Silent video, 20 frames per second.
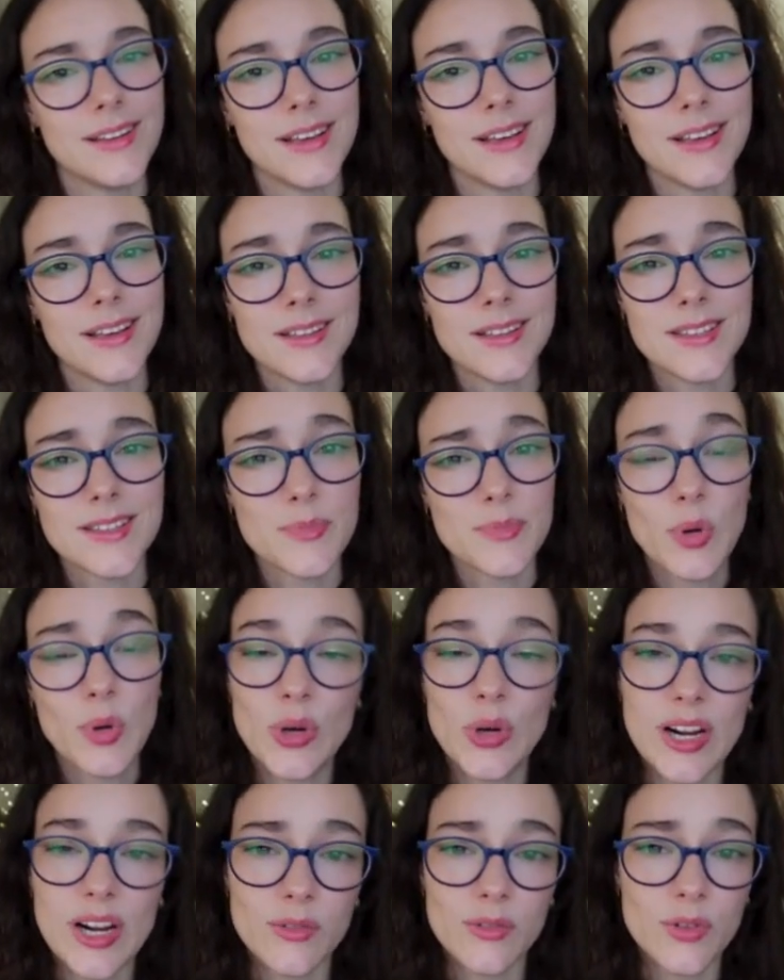its
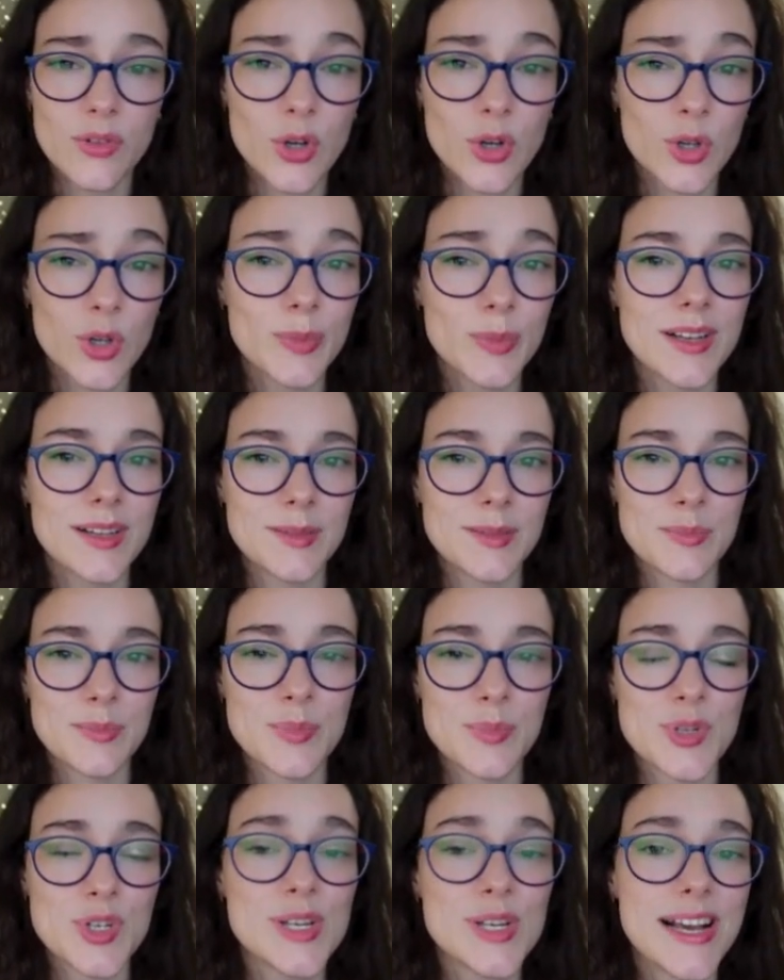plural form
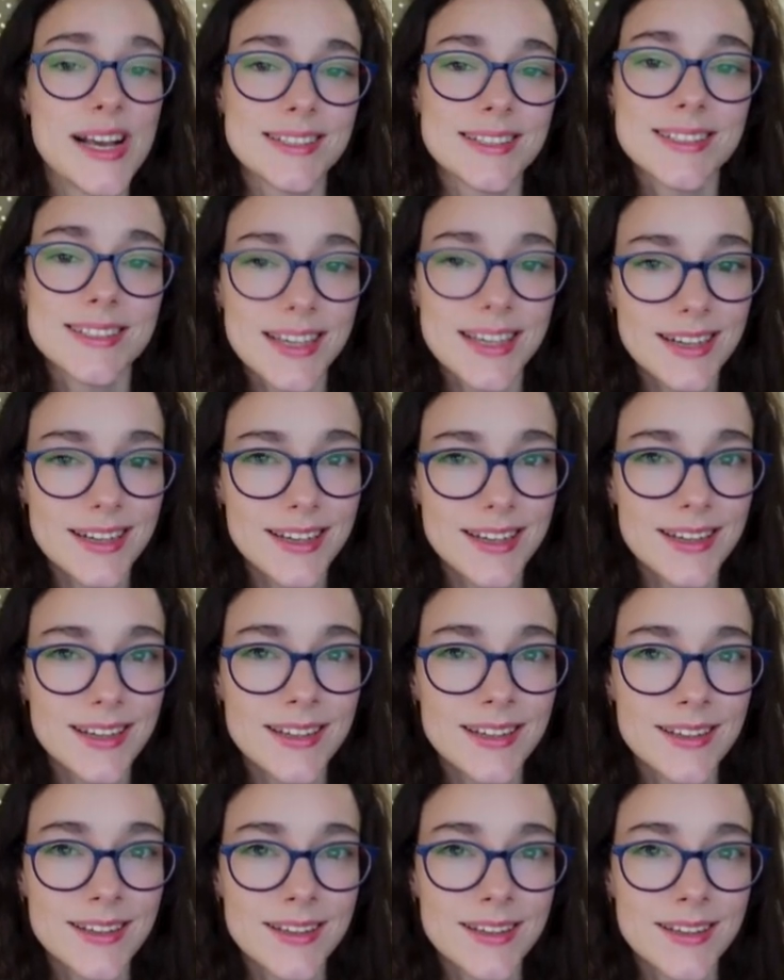przyjaciele,